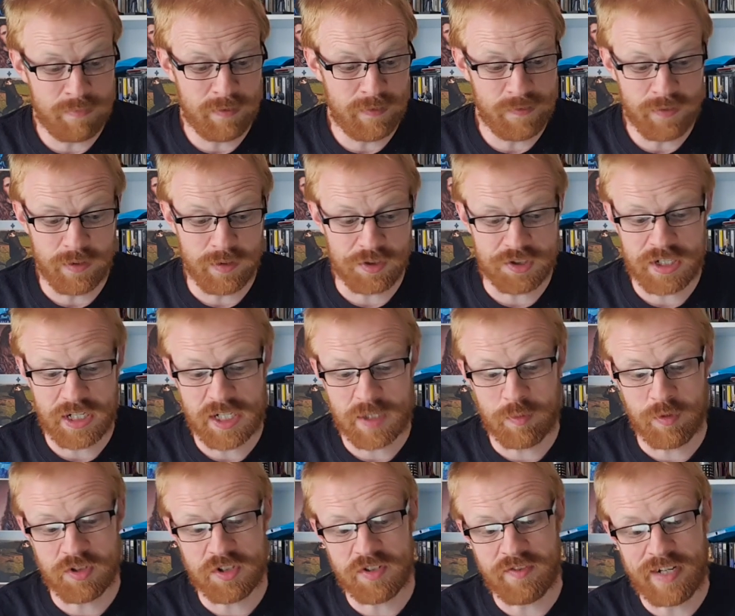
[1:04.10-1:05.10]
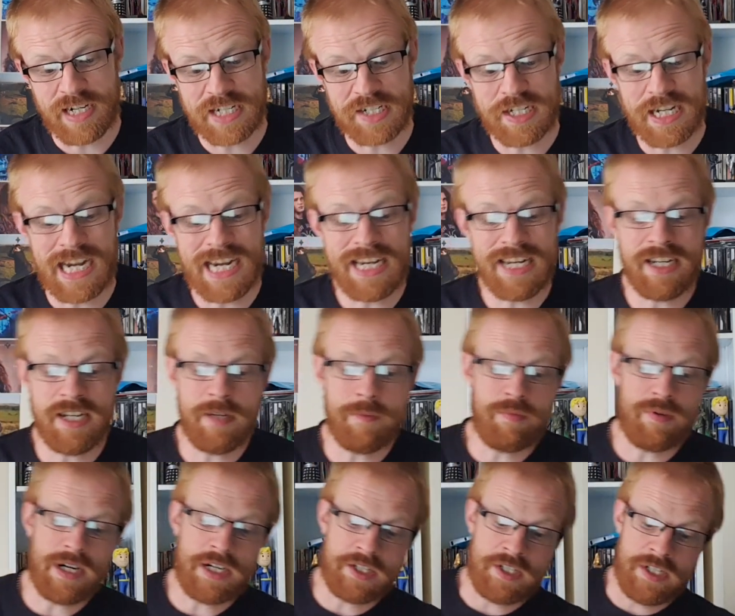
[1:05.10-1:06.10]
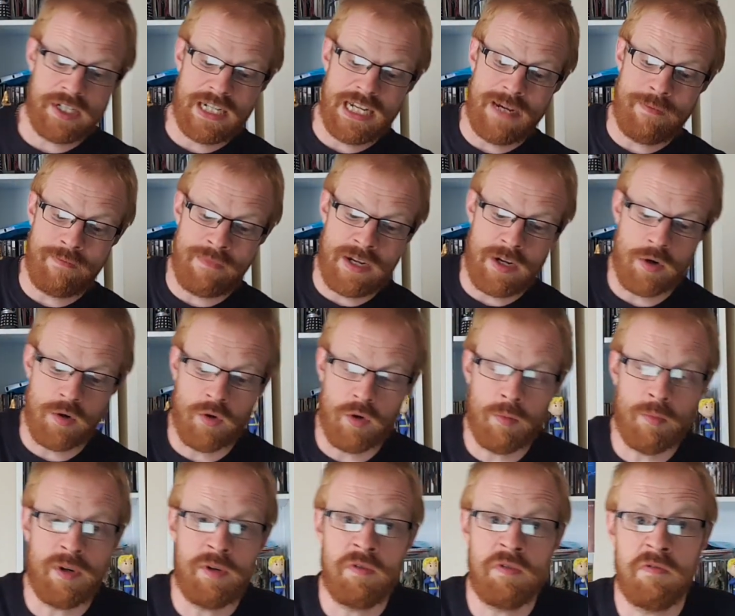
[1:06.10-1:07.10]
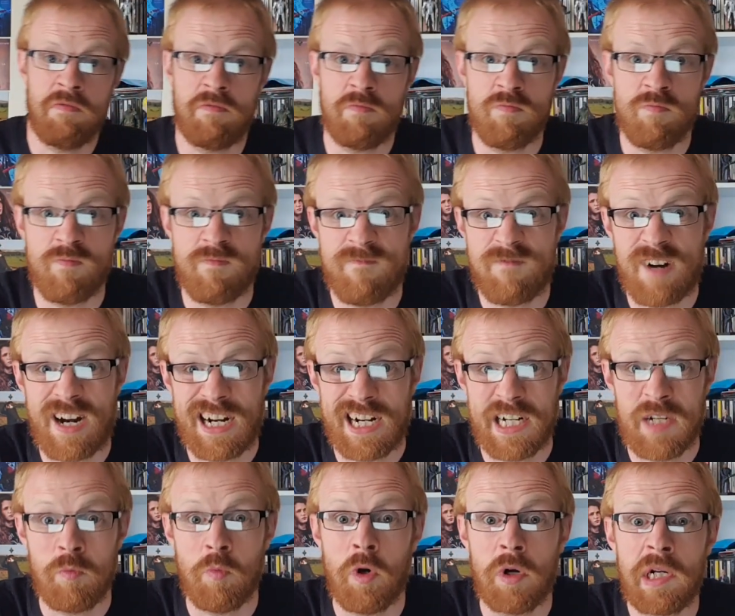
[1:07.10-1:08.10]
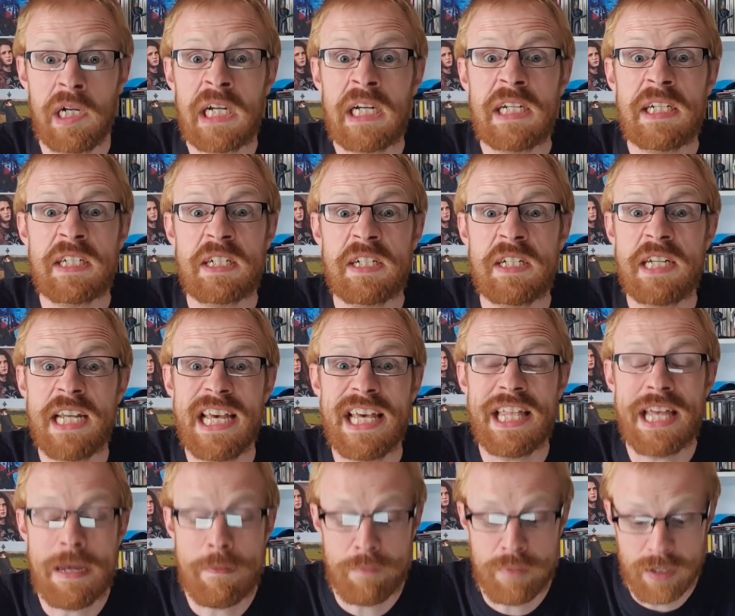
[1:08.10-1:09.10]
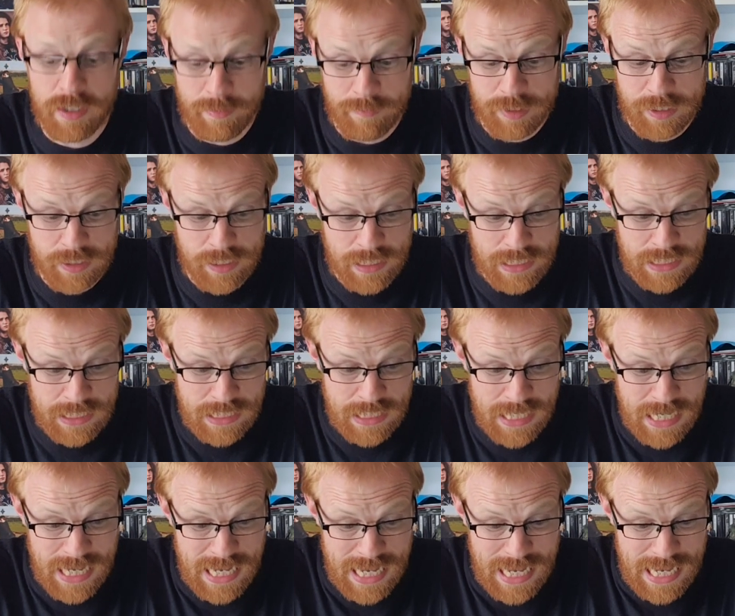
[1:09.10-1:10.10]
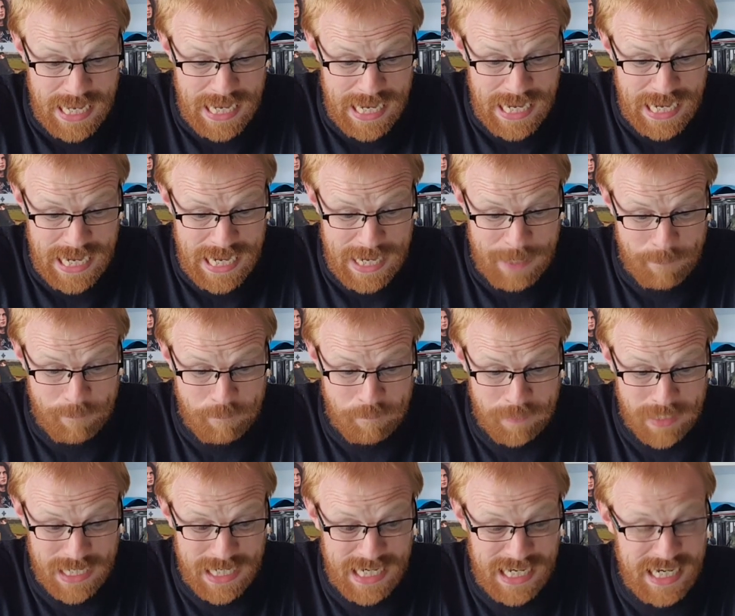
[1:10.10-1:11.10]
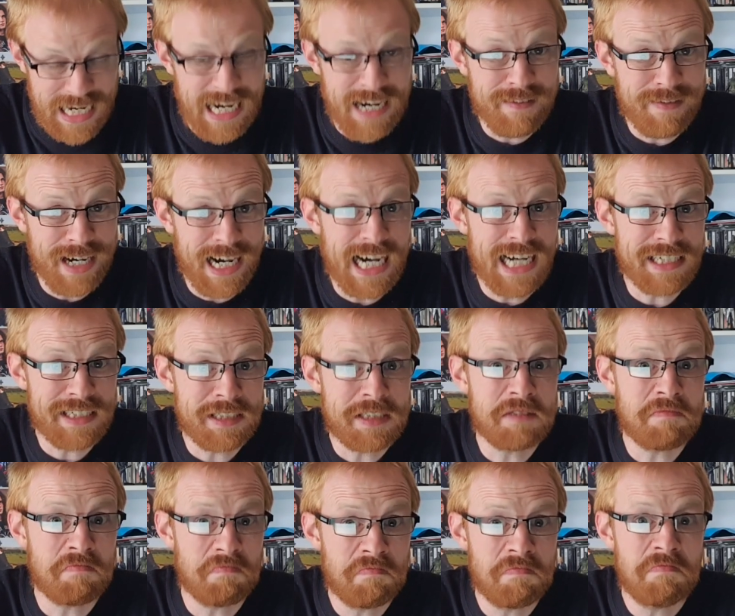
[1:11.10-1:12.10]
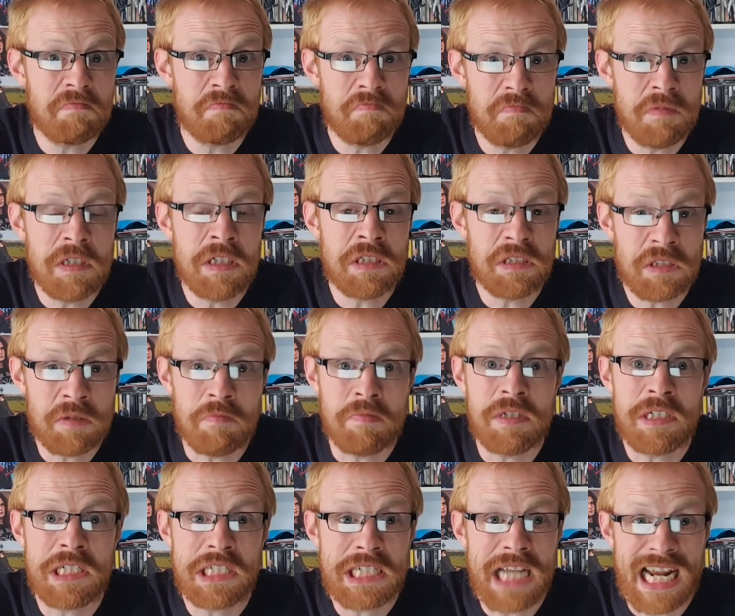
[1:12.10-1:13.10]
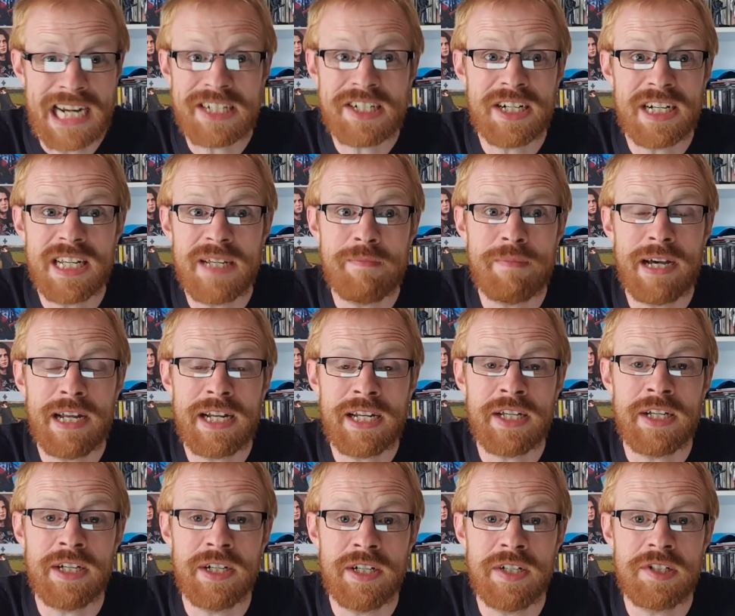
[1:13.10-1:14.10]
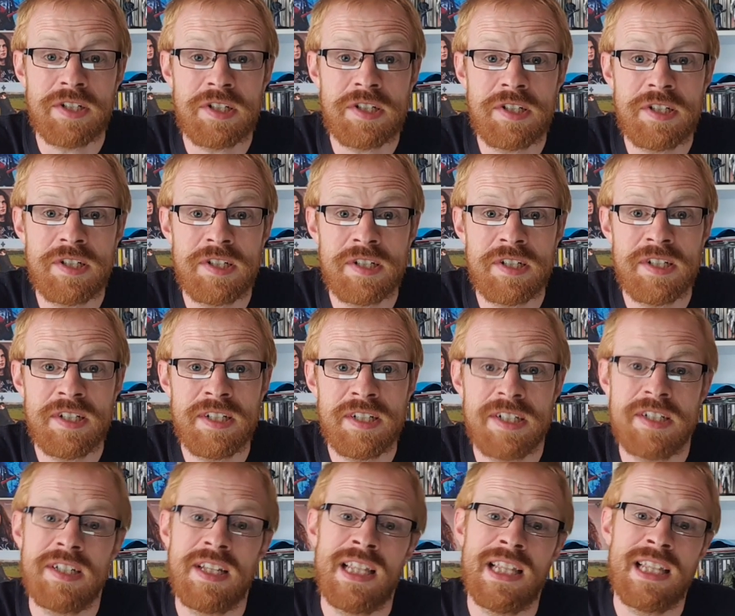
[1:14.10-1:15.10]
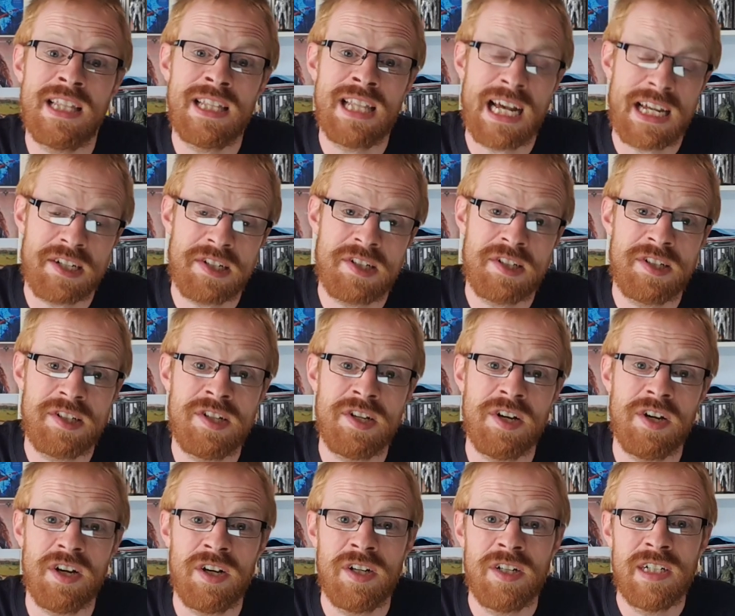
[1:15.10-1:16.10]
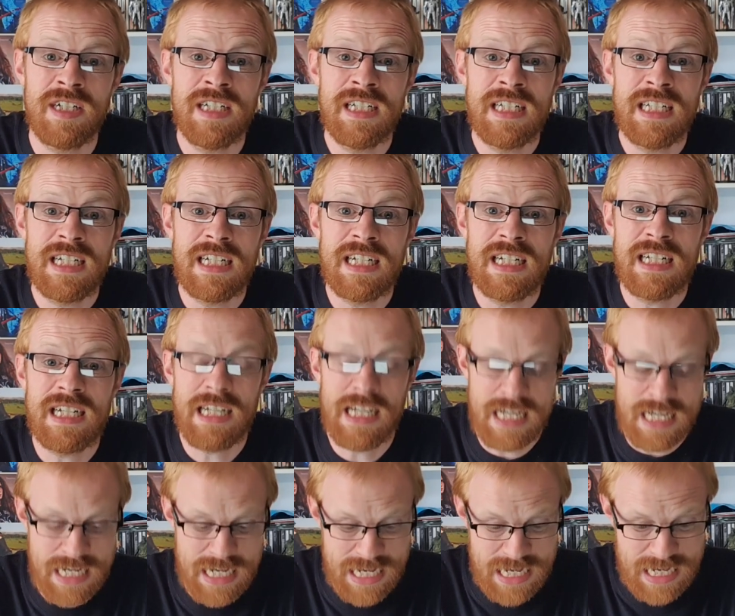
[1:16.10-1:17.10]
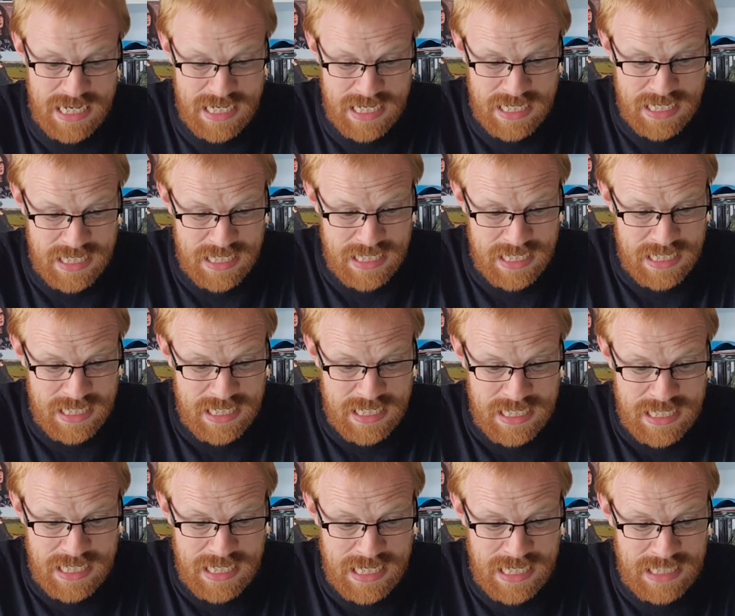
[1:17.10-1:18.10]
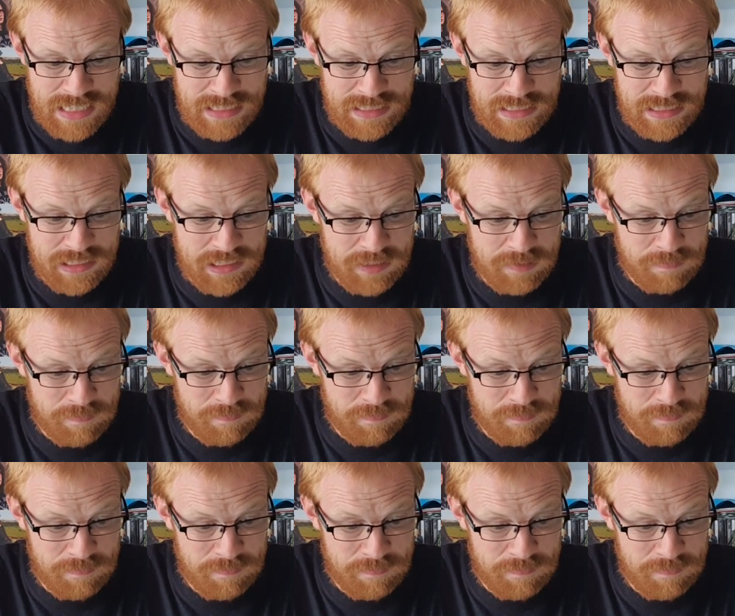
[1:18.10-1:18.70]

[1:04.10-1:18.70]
before 6 months of anxiety and depression kept me home and frankly wanting to stay there permanently. I have had substantially better years last year, and